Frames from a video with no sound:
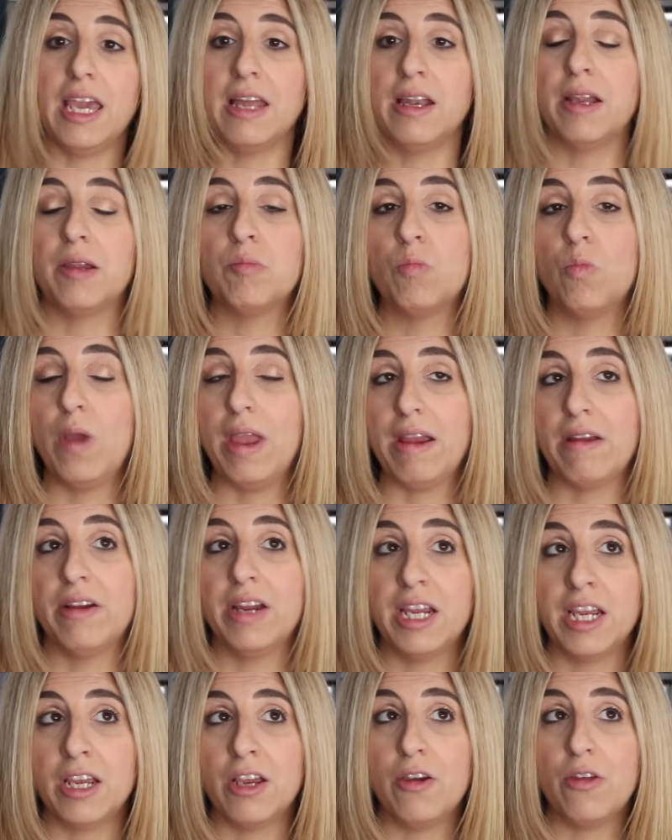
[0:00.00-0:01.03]
and I'm
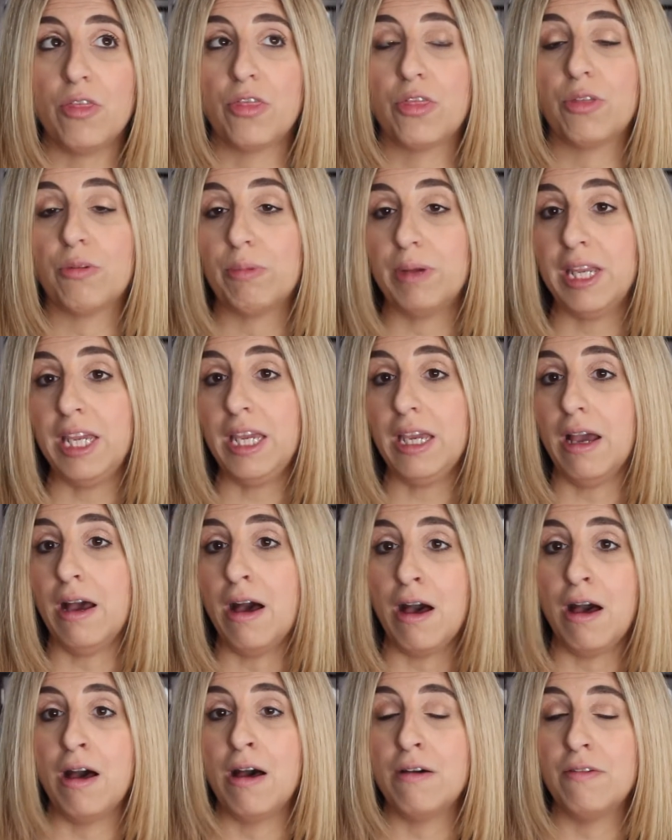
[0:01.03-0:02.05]
wearing three
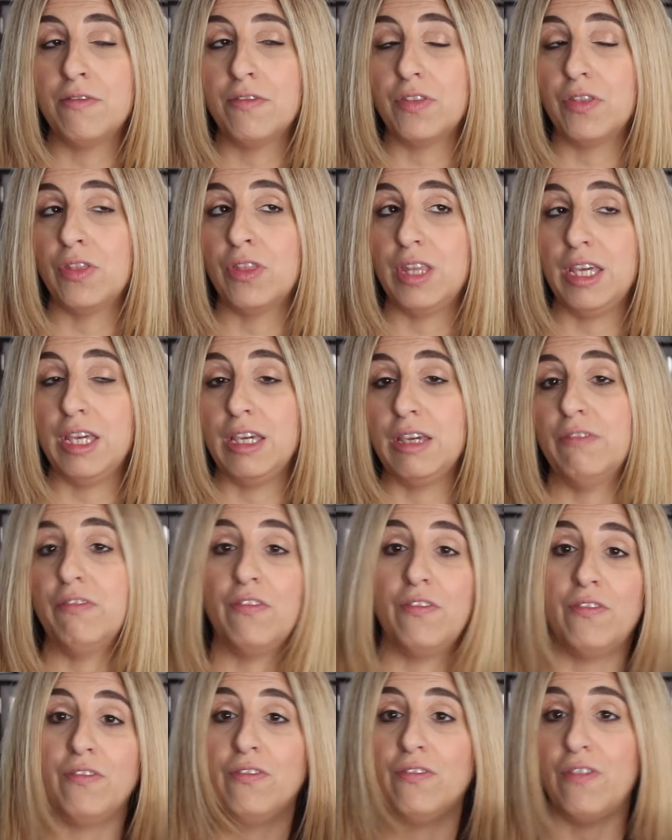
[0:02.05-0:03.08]
of the
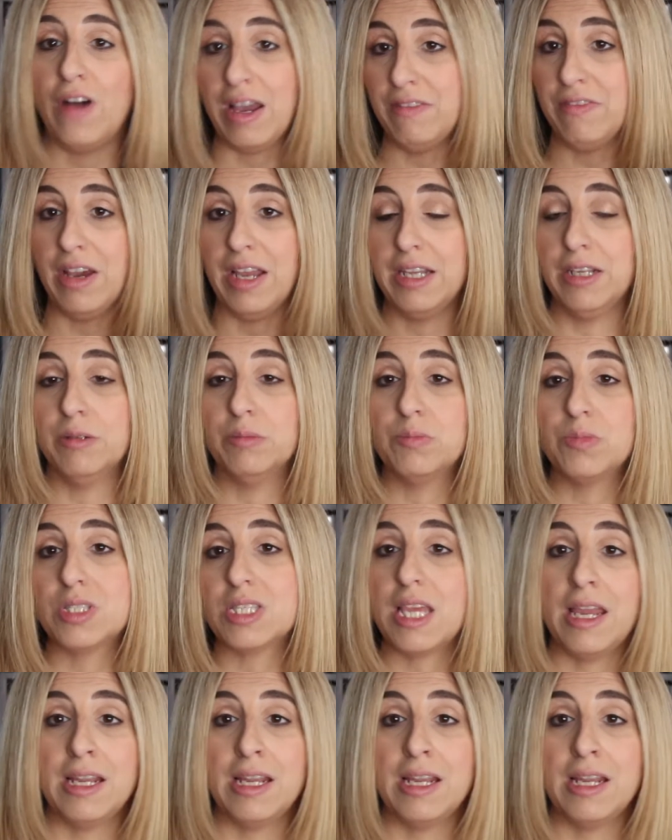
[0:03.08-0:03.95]
five items,